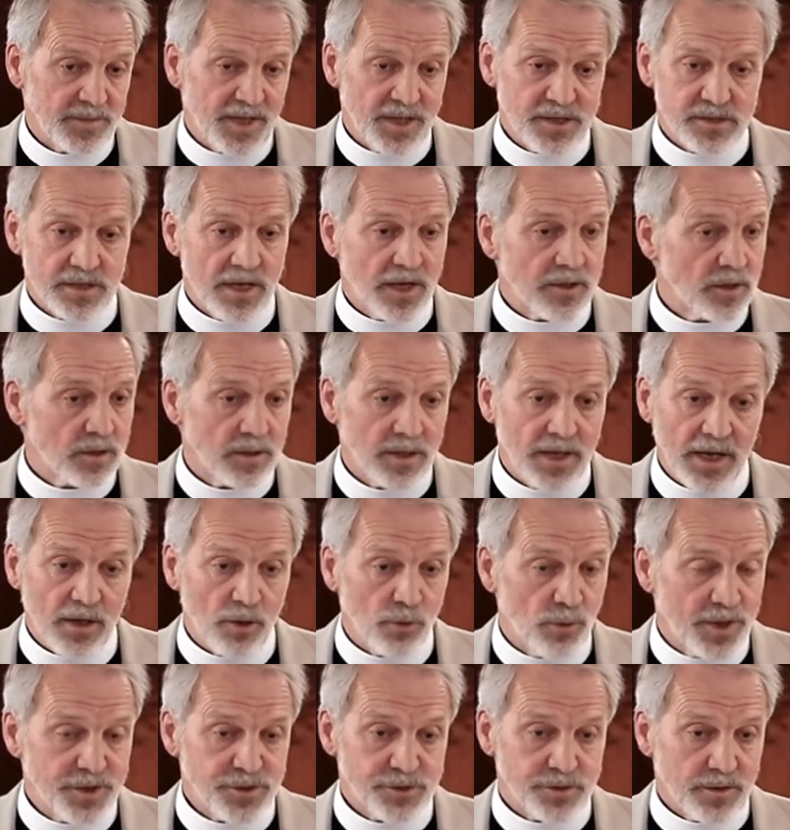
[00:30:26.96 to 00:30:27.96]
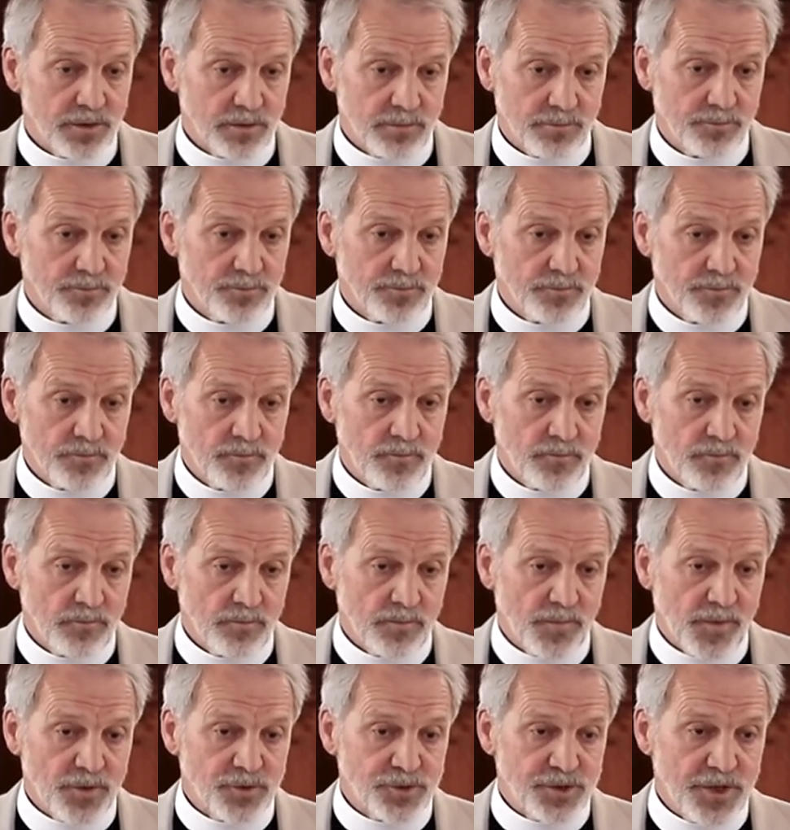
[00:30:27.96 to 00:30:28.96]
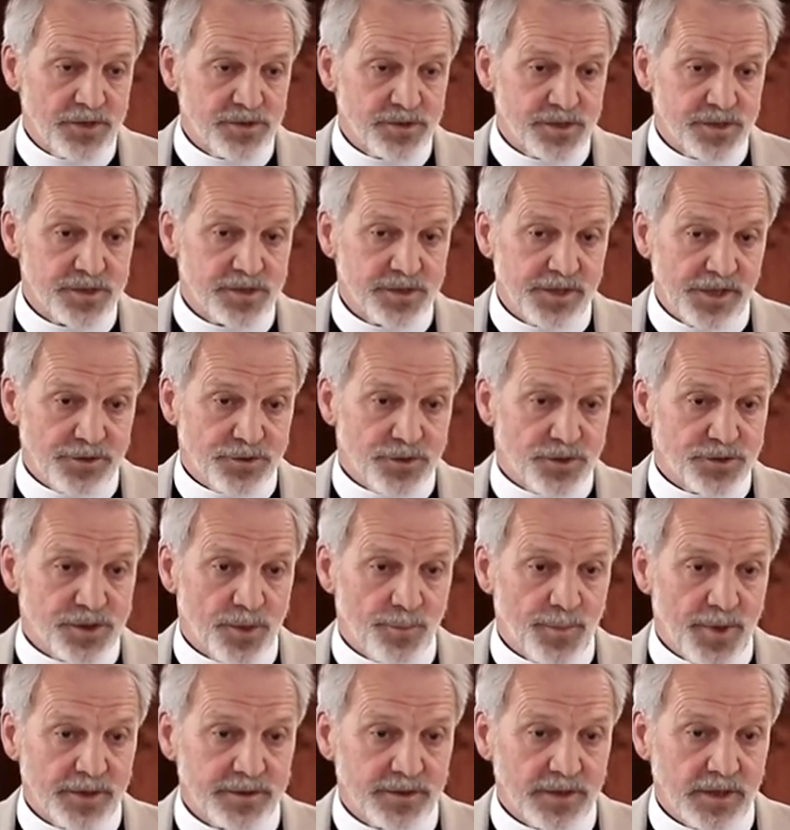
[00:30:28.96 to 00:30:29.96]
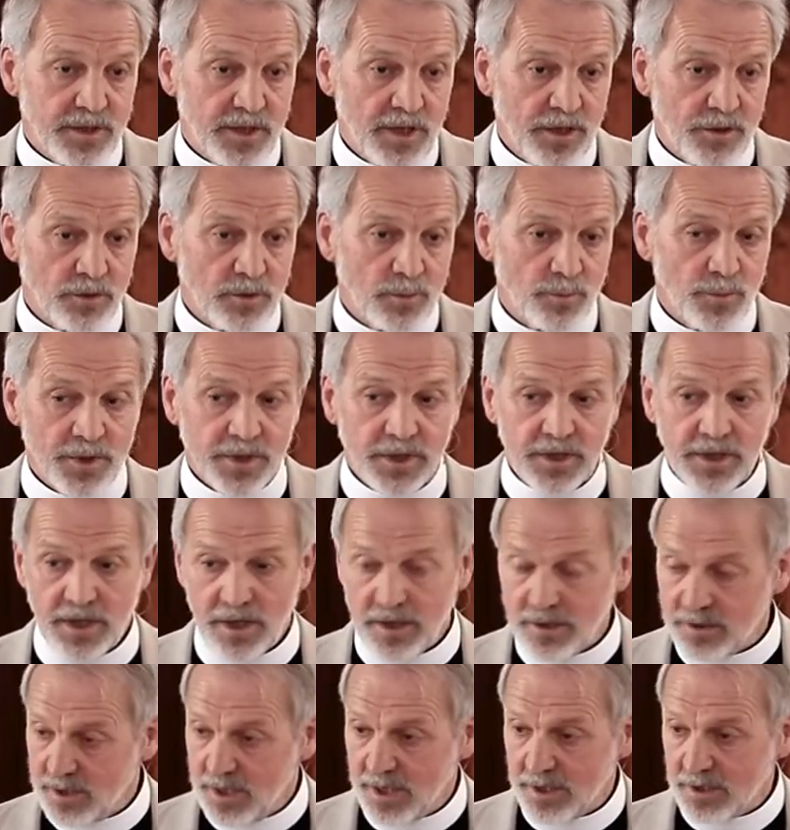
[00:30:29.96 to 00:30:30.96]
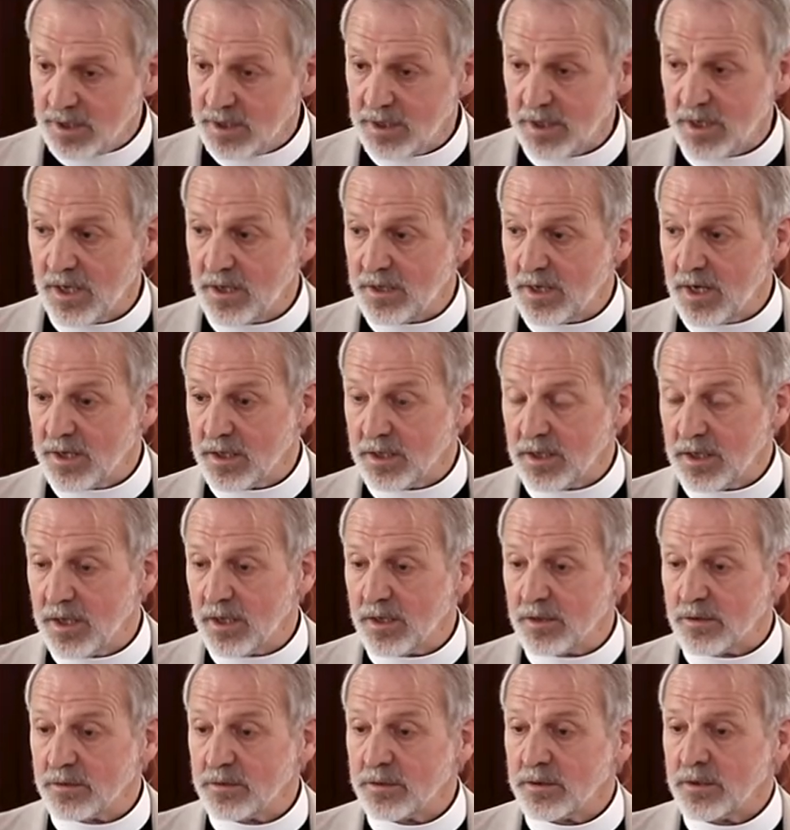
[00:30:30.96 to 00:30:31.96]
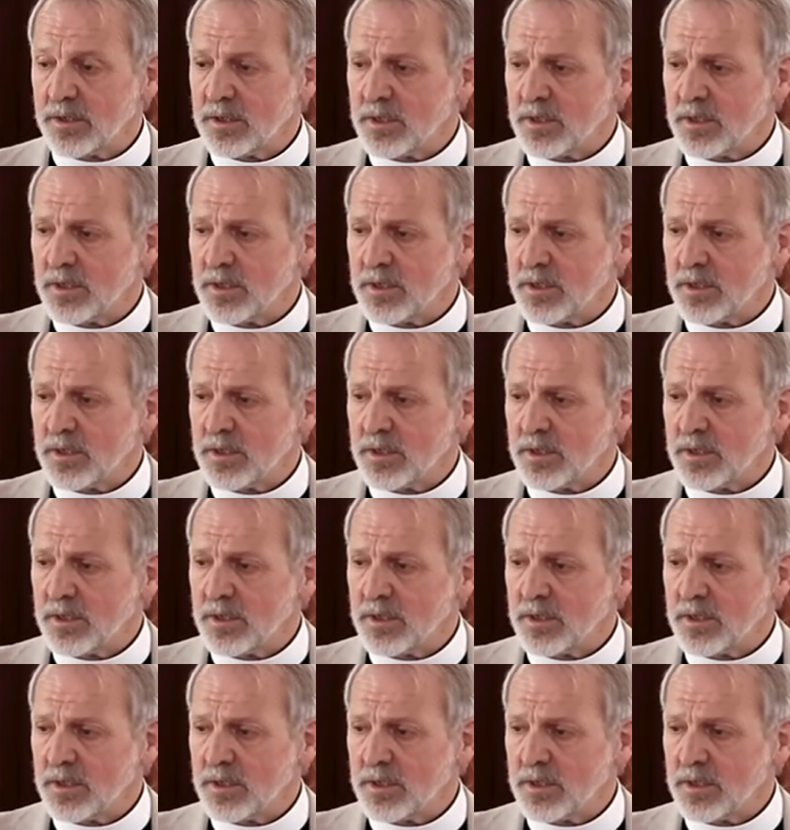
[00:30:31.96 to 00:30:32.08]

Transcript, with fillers: It's not a light question. Jesus teaches about the kingdom again and again and again.